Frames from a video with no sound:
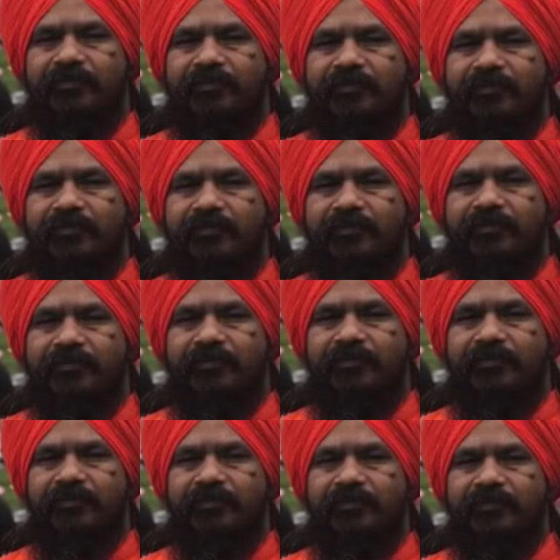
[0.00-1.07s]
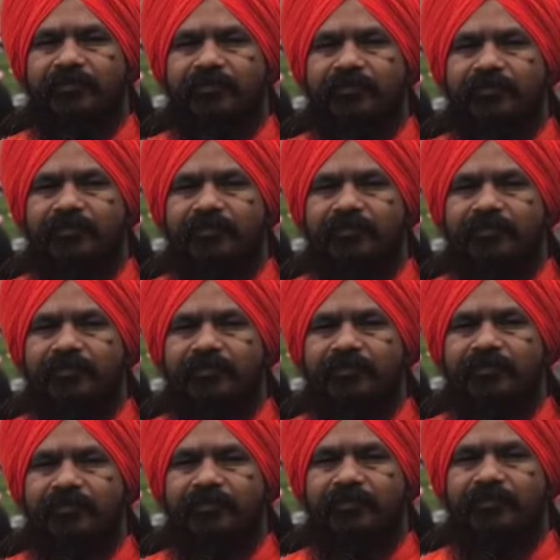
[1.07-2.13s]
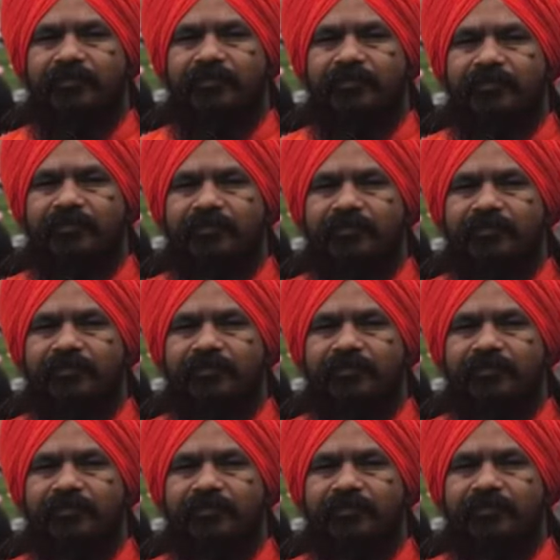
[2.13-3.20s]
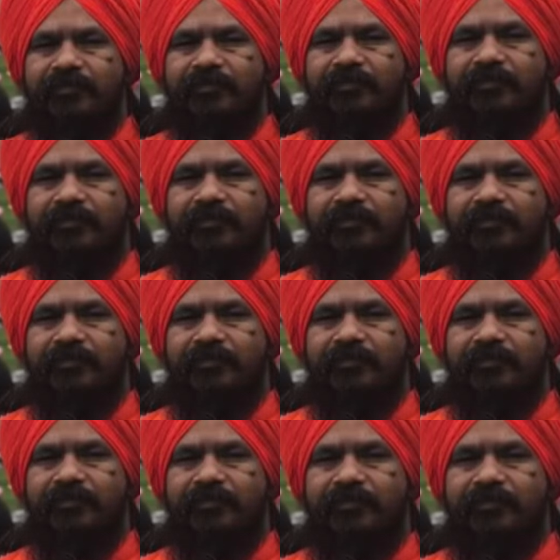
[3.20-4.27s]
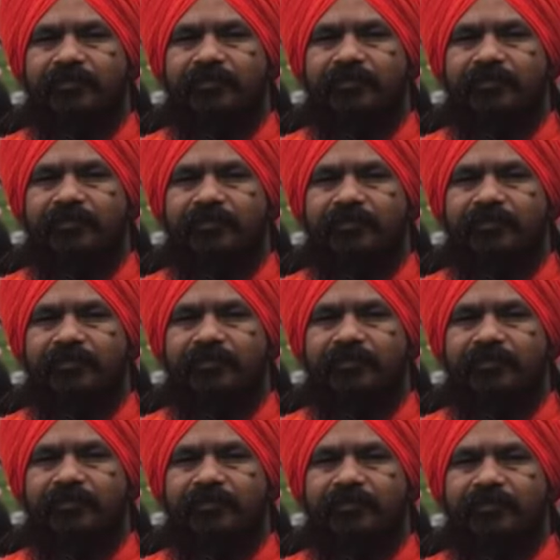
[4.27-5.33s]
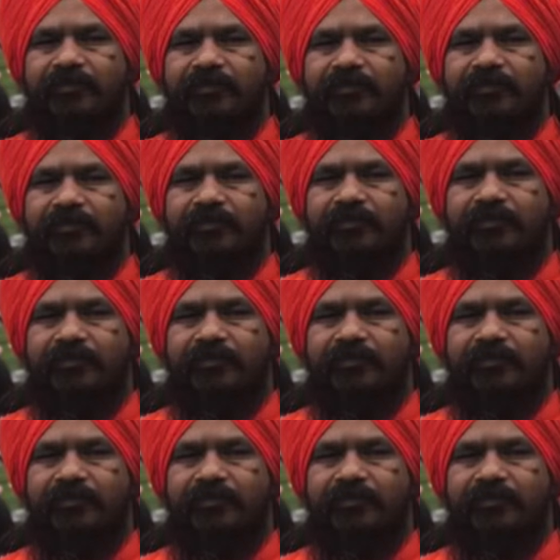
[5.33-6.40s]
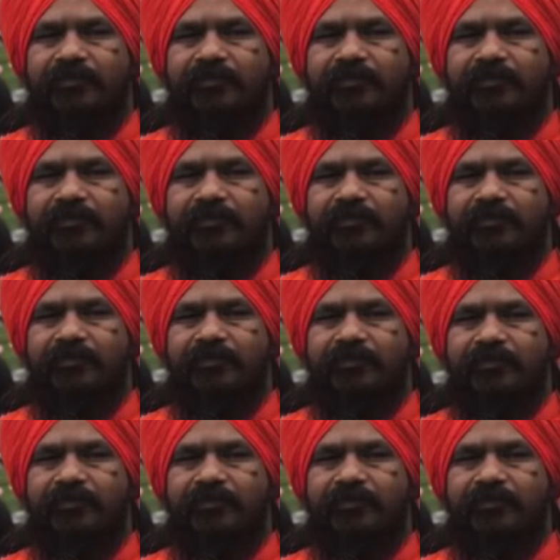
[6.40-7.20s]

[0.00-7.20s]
This person isn't speaking.